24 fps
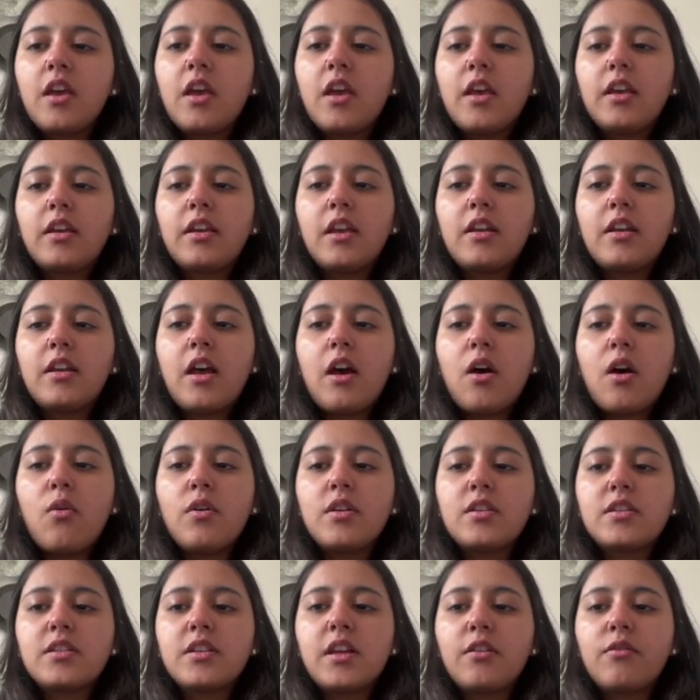can now
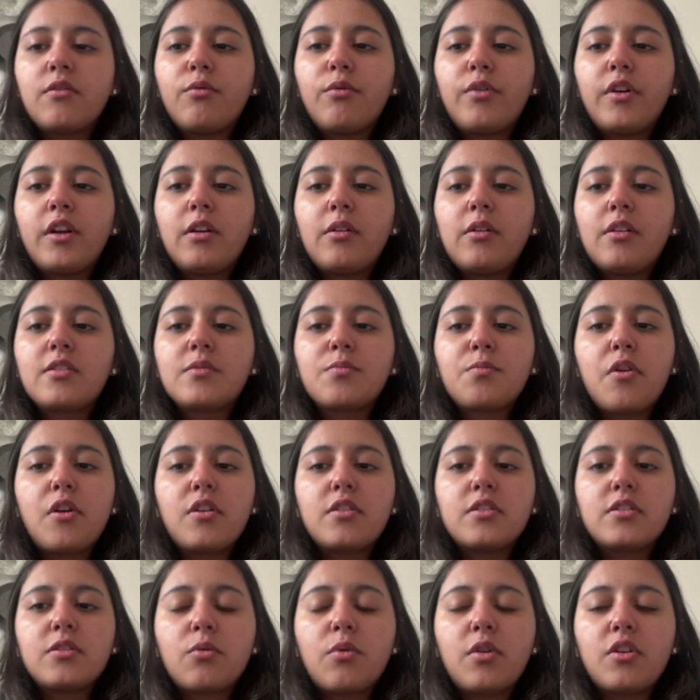assign free response
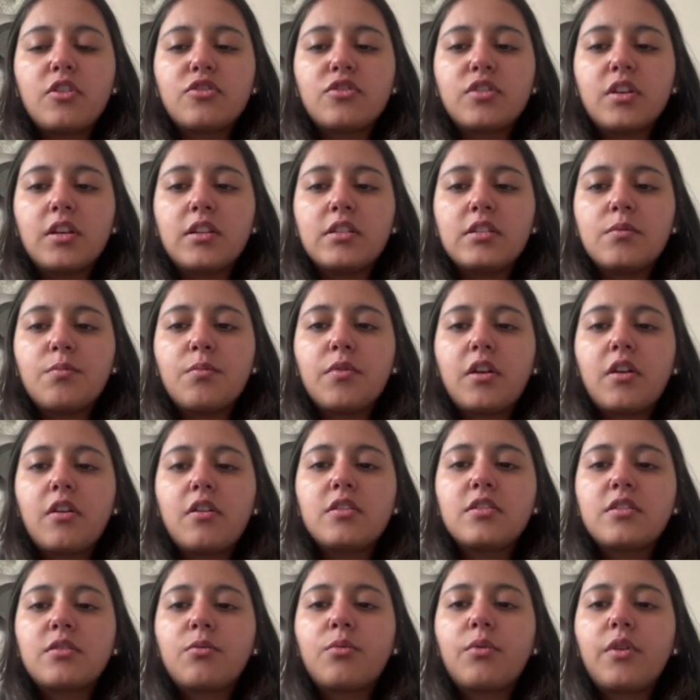questions
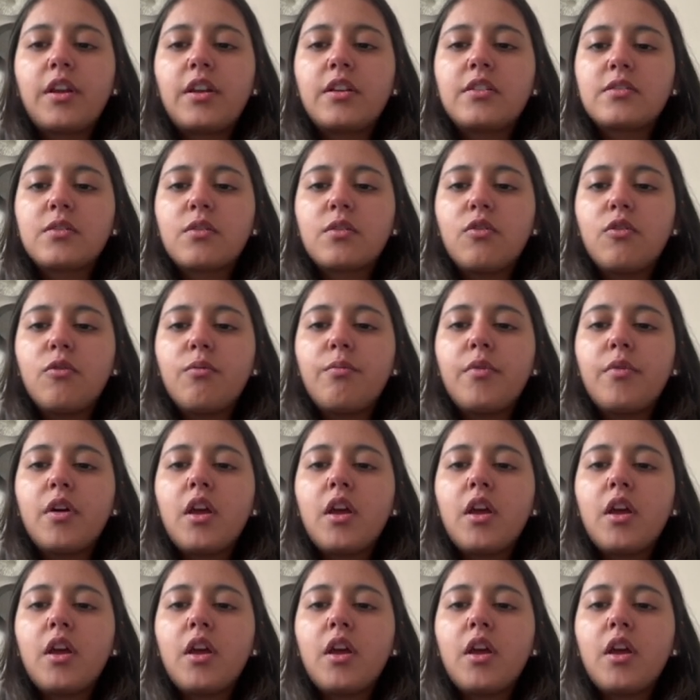because Gradescope